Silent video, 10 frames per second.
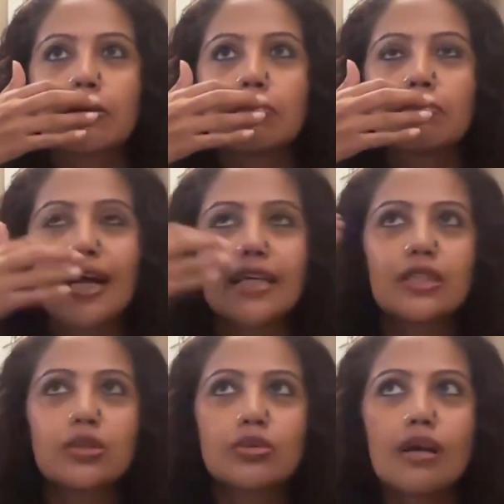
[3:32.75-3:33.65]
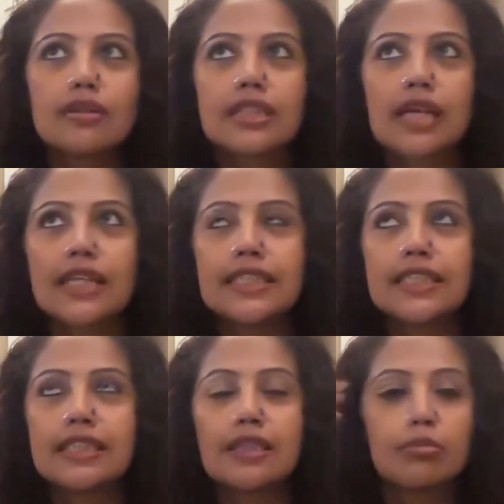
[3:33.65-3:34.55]
back in
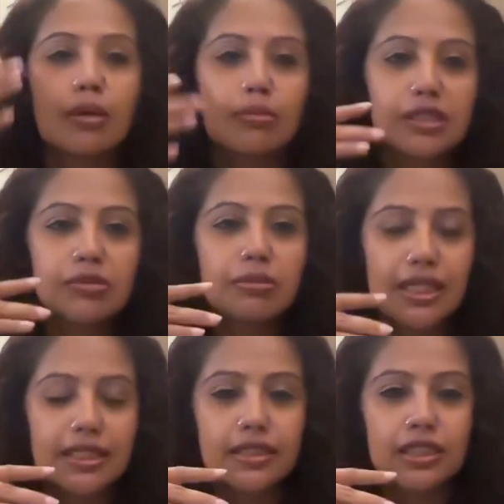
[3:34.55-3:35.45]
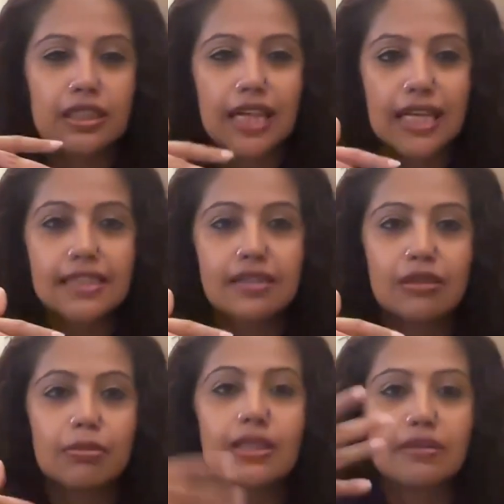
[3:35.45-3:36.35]
2019, the murmurs were much lesser,
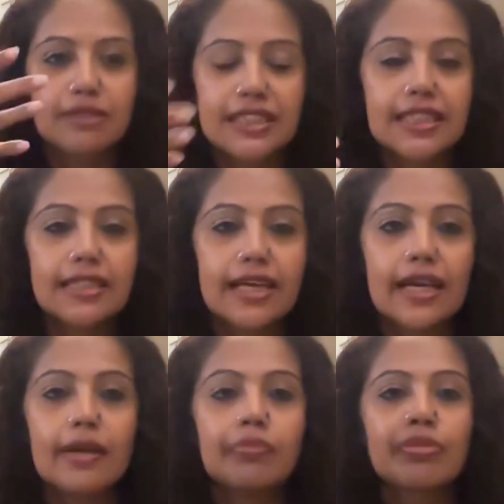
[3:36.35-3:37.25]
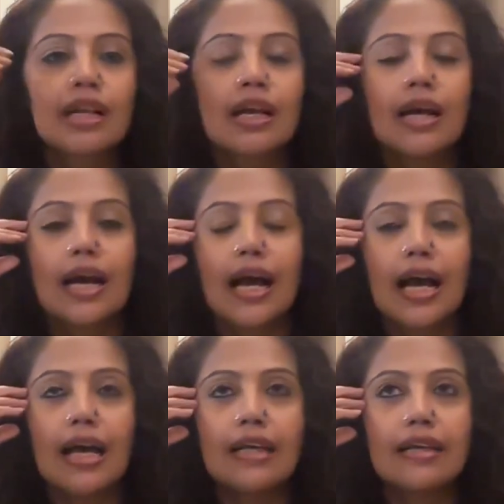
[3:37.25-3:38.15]
but they were still there.
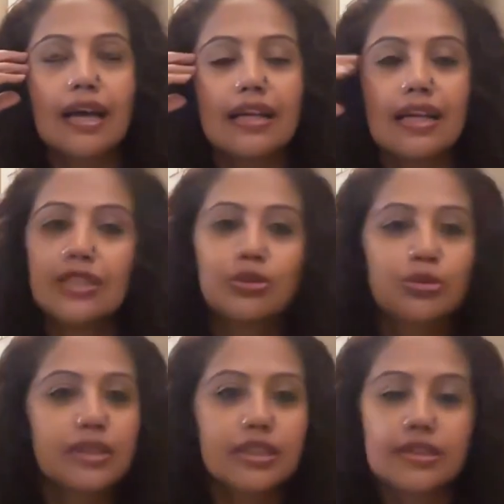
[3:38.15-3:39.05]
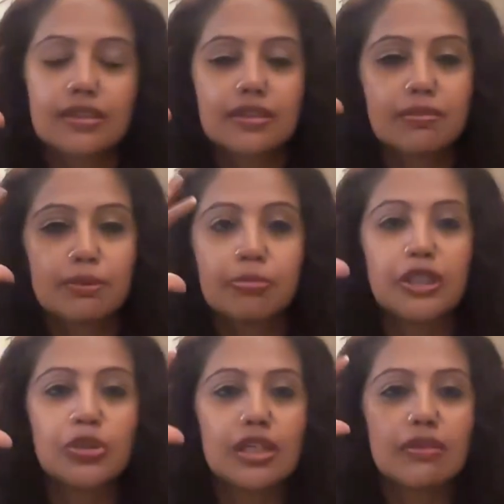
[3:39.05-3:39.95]
And I used to just
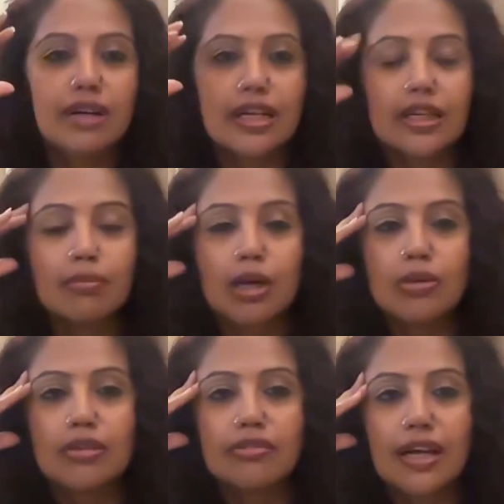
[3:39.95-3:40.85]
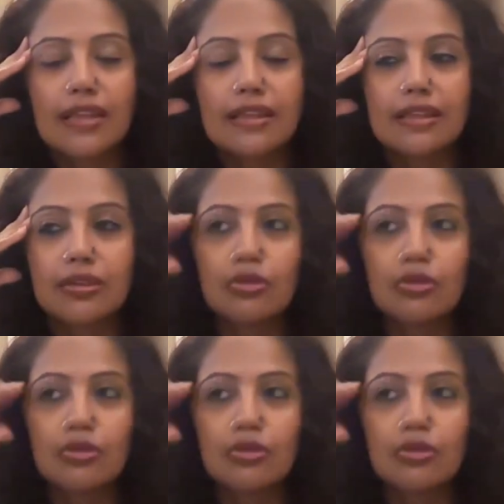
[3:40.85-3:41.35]
perpetually worry about the fact that,